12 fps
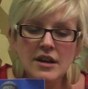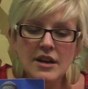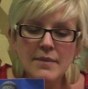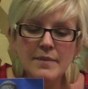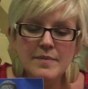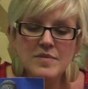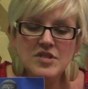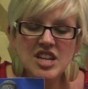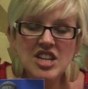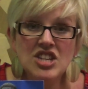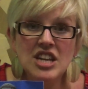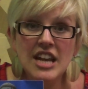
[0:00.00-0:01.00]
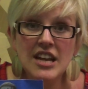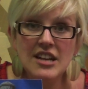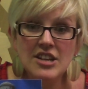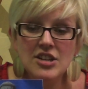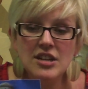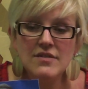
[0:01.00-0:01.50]
um, teaching
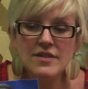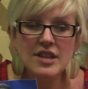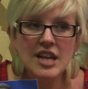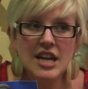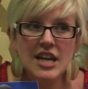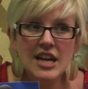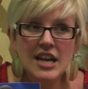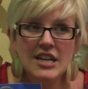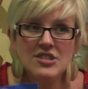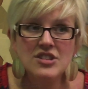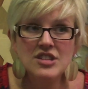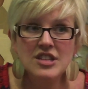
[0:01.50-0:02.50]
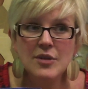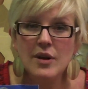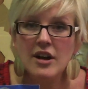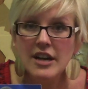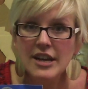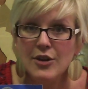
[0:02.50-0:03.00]
English over there, and so
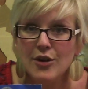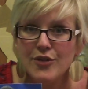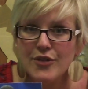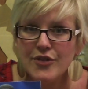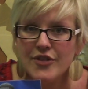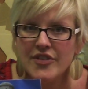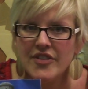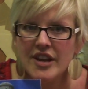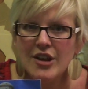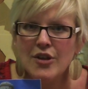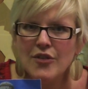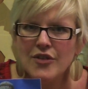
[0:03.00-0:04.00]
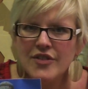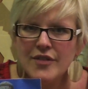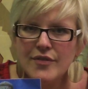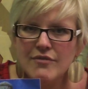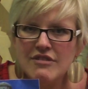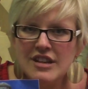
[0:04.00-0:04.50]
I got to see lots of
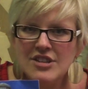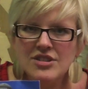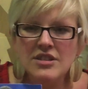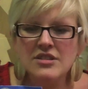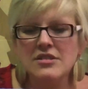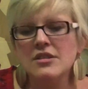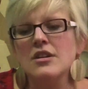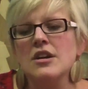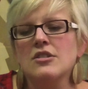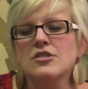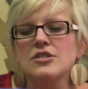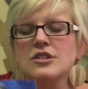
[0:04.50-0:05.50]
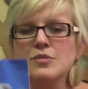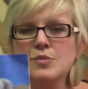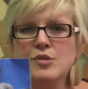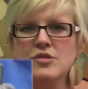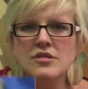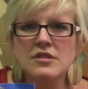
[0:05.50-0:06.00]
different religions and cultures,
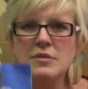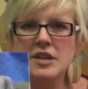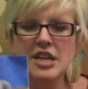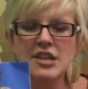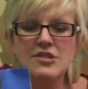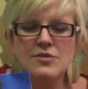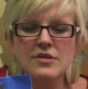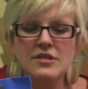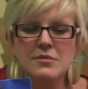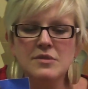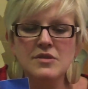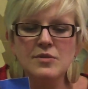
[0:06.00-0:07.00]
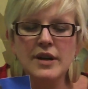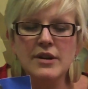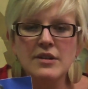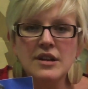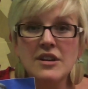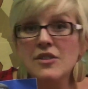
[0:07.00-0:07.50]
Buddhism and Hinduism as
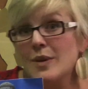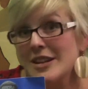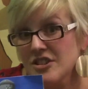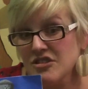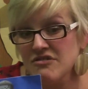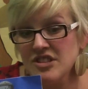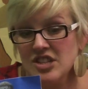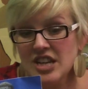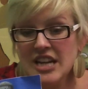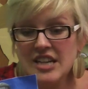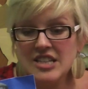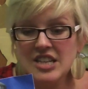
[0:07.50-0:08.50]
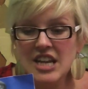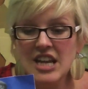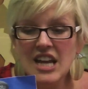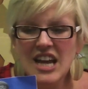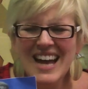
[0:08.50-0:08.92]
well, as well as Christianity.